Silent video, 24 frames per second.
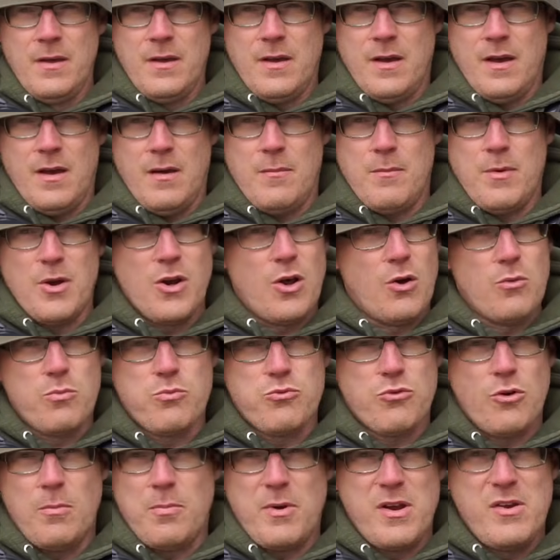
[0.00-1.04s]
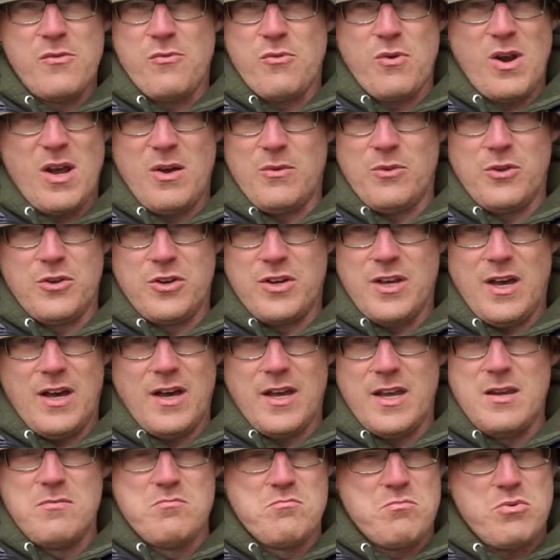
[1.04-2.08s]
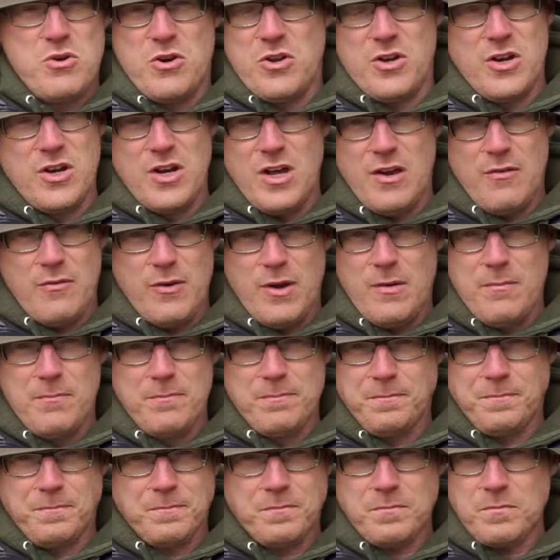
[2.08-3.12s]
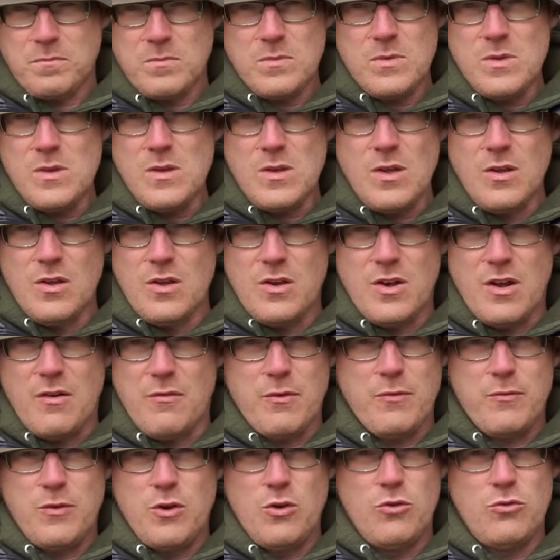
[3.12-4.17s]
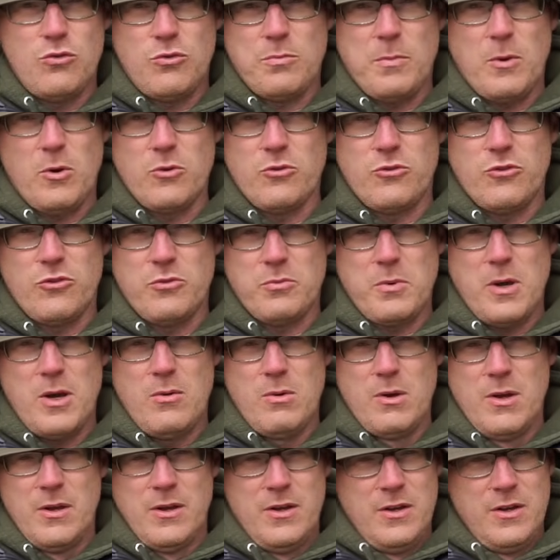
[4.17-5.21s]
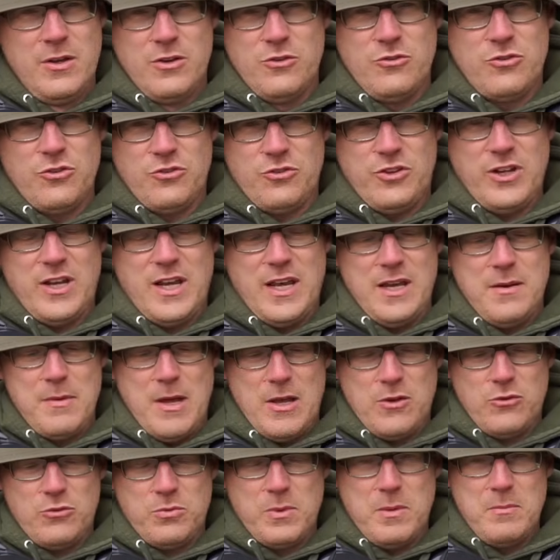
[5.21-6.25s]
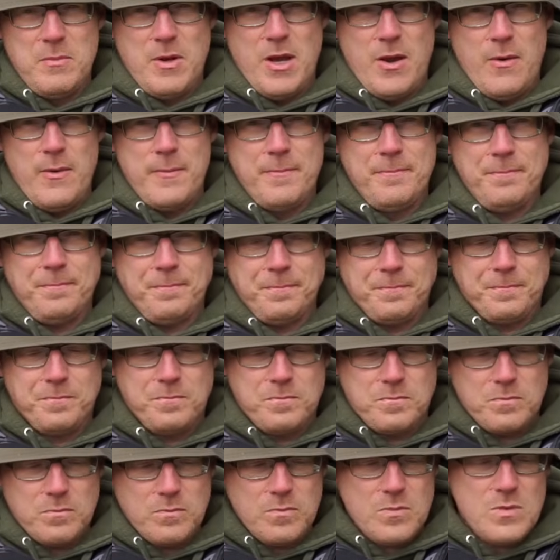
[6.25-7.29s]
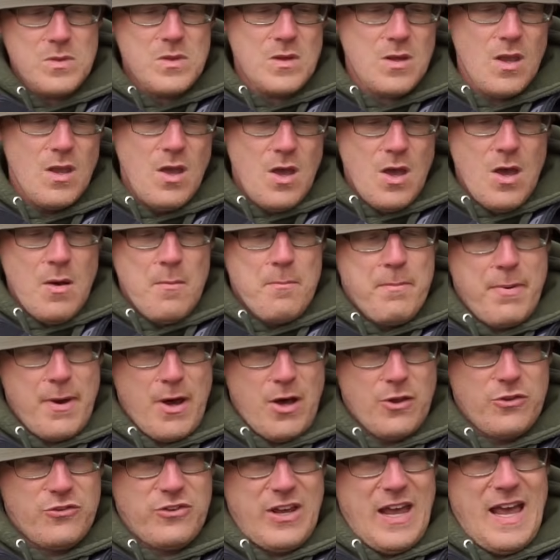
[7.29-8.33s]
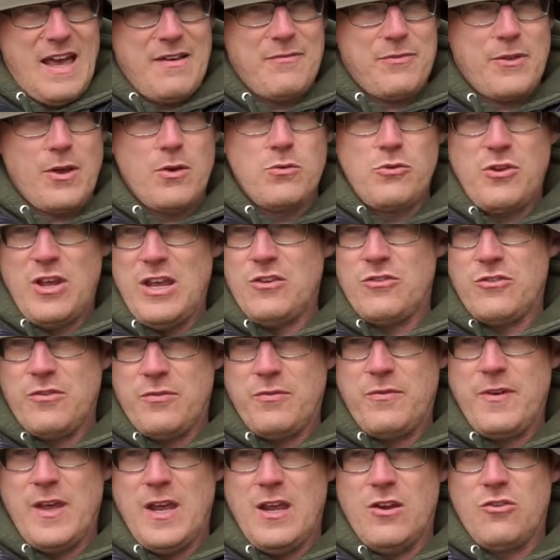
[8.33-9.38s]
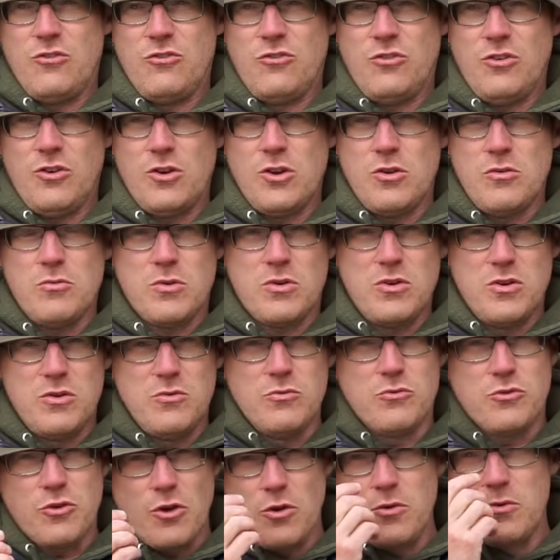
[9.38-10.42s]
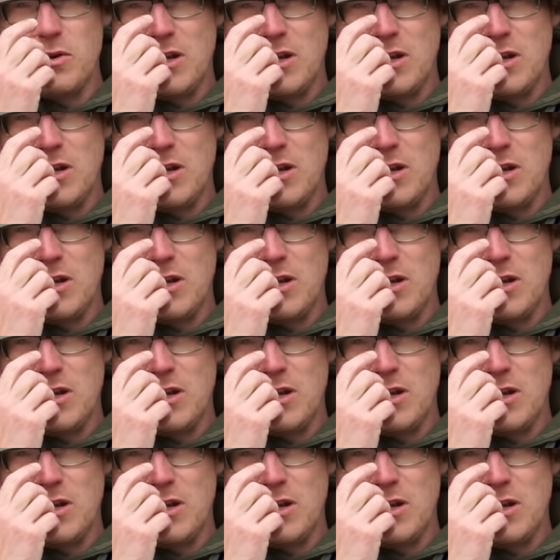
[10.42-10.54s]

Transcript: And I'll probably throughout the day put in another few spods as well, just to keep that swim going. But to have those hits of fish, you do